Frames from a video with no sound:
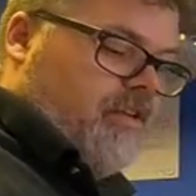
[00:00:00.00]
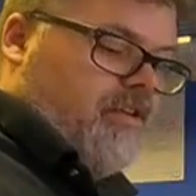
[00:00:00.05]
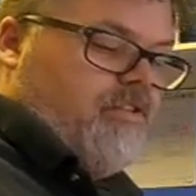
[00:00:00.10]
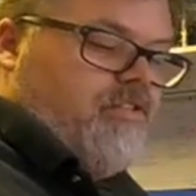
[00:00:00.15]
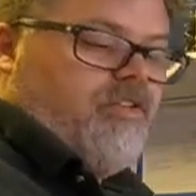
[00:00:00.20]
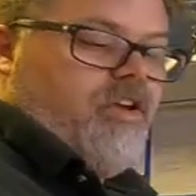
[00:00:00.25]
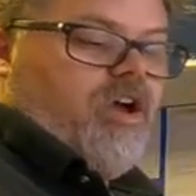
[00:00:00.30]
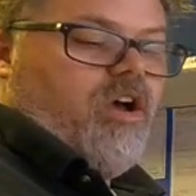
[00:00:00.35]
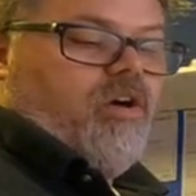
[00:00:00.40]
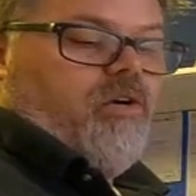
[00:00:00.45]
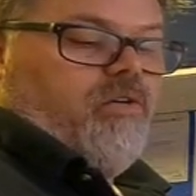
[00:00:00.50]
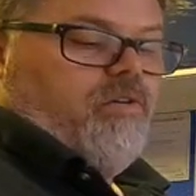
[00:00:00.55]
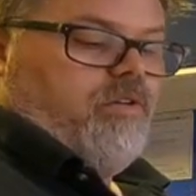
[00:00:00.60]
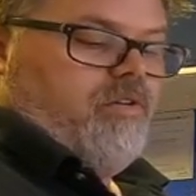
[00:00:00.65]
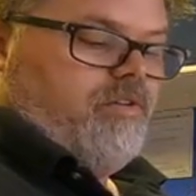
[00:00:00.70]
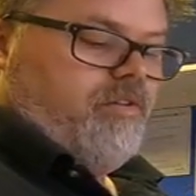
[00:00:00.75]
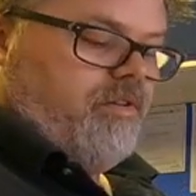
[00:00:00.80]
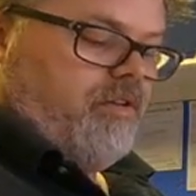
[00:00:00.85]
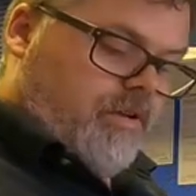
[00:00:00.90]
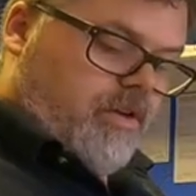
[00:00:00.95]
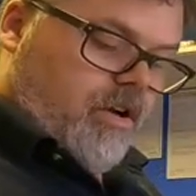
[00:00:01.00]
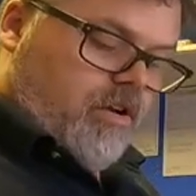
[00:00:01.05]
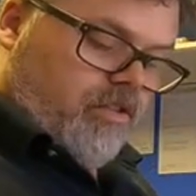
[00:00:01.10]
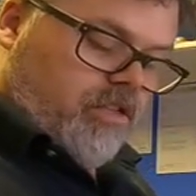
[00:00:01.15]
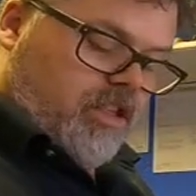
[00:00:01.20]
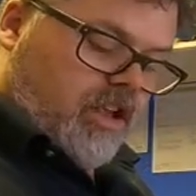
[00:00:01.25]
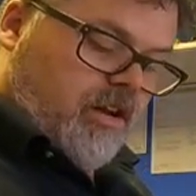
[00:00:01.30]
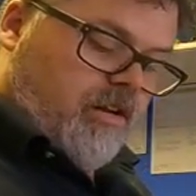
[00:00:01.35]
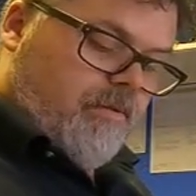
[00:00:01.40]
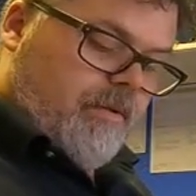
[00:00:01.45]
So, we don't
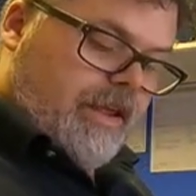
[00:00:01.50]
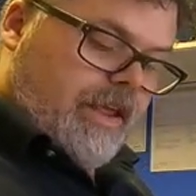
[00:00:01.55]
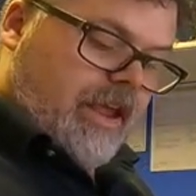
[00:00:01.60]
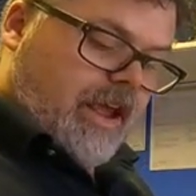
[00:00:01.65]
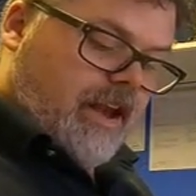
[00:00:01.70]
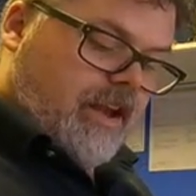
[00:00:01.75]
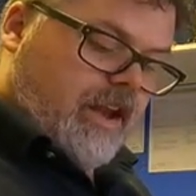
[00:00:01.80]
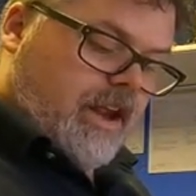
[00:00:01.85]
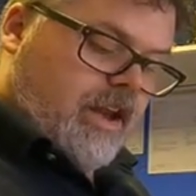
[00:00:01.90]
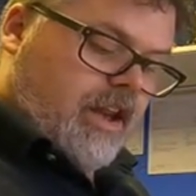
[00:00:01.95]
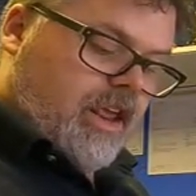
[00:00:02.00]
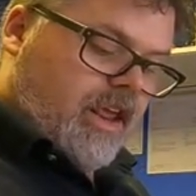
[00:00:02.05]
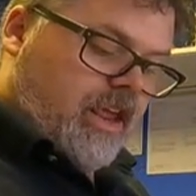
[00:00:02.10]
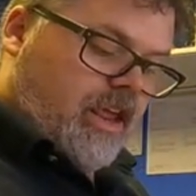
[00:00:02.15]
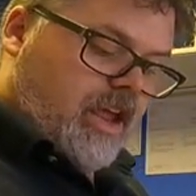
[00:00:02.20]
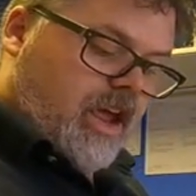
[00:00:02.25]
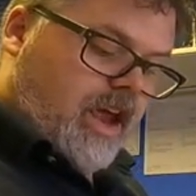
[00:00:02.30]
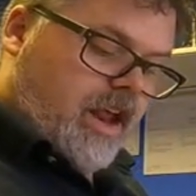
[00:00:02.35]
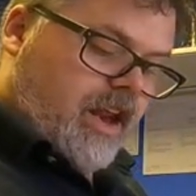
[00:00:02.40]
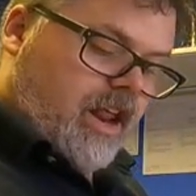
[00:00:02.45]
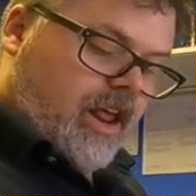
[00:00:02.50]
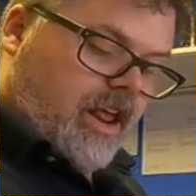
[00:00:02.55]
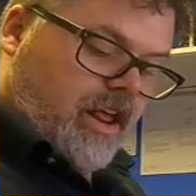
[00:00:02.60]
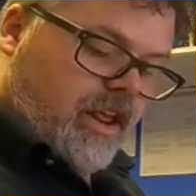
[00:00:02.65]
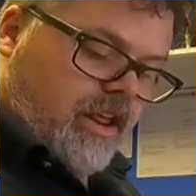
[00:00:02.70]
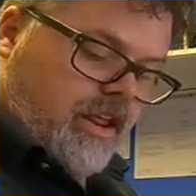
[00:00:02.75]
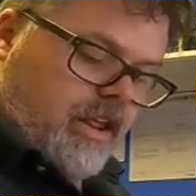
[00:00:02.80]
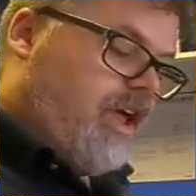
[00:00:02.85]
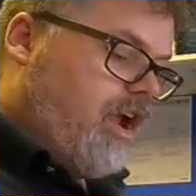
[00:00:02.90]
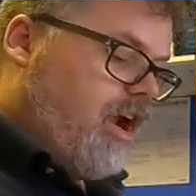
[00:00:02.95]
seem to be getting any kind of
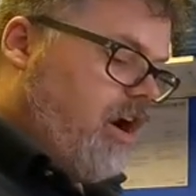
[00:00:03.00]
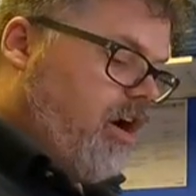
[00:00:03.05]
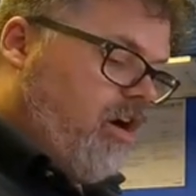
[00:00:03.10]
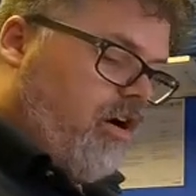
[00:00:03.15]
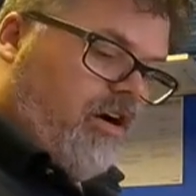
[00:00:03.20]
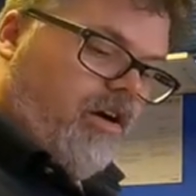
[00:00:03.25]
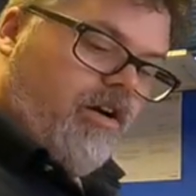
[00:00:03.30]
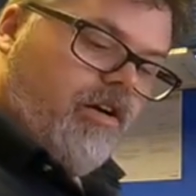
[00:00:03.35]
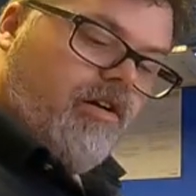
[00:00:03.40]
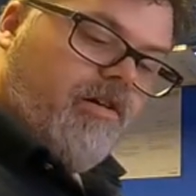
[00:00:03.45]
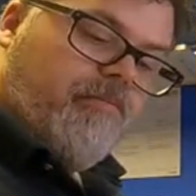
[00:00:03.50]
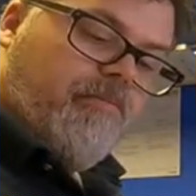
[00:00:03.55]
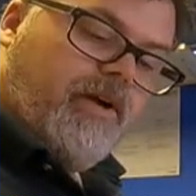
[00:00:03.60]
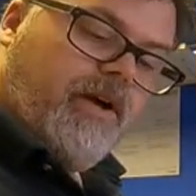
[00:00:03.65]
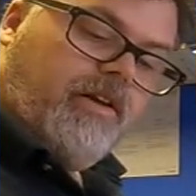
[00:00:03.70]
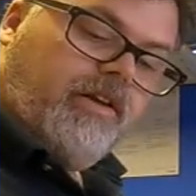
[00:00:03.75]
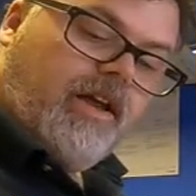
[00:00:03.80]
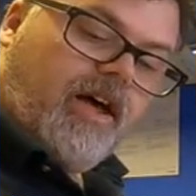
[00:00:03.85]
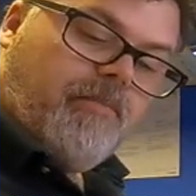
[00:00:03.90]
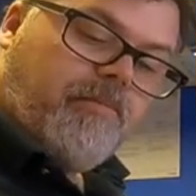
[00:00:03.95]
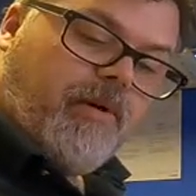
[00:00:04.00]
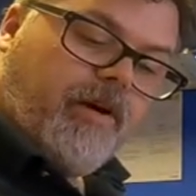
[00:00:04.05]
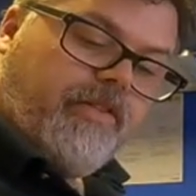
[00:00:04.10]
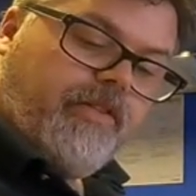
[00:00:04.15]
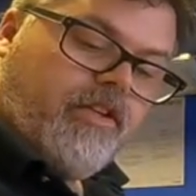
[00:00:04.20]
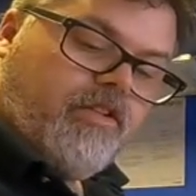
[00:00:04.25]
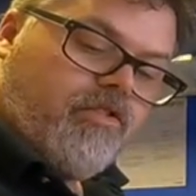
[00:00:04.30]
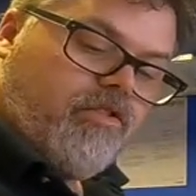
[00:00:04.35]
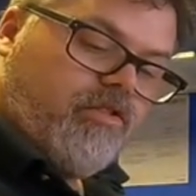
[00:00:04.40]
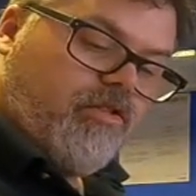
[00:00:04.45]
air buildup on
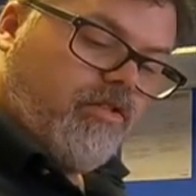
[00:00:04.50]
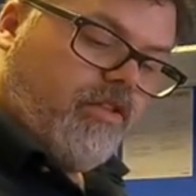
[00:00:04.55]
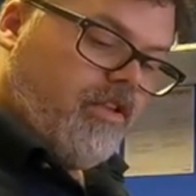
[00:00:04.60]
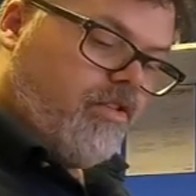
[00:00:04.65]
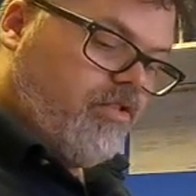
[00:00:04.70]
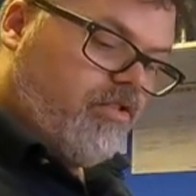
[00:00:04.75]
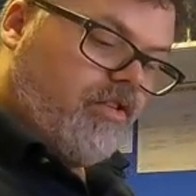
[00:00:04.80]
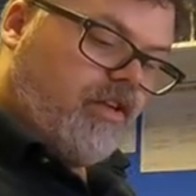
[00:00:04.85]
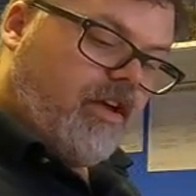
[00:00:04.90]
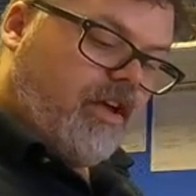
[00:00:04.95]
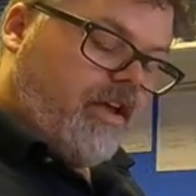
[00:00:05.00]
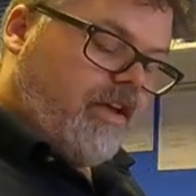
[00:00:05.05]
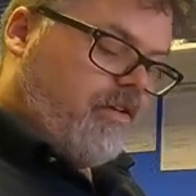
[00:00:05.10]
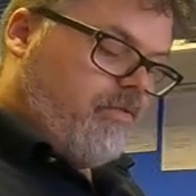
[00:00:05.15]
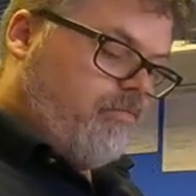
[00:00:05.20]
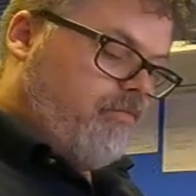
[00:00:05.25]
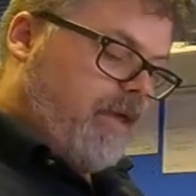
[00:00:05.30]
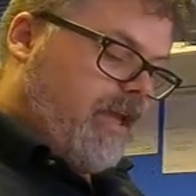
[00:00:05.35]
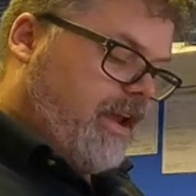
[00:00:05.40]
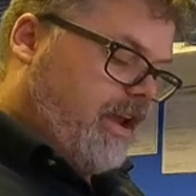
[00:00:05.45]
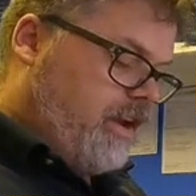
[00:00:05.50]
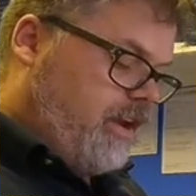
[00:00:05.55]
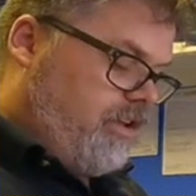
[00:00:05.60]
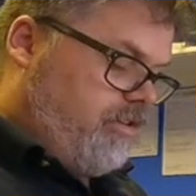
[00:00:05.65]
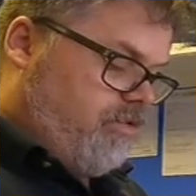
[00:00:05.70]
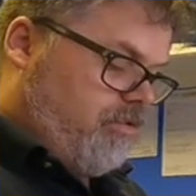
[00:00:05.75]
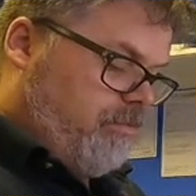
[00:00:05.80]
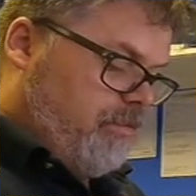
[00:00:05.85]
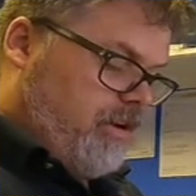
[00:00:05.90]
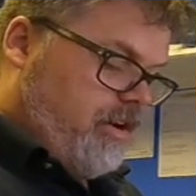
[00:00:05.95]
this, this uh,
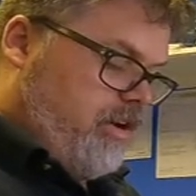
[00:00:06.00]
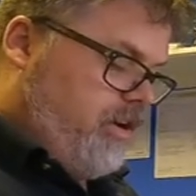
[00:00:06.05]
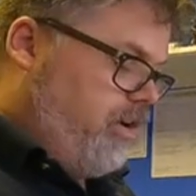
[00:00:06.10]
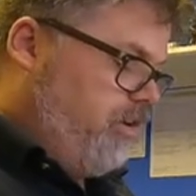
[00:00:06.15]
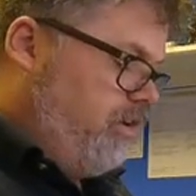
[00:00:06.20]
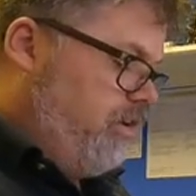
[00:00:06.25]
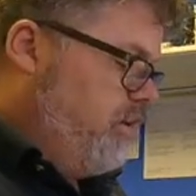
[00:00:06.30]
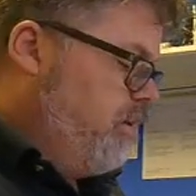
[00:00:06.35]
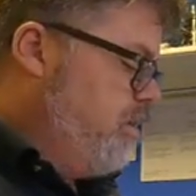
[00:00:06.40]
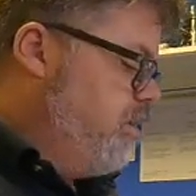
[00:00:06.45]
mechanism in here.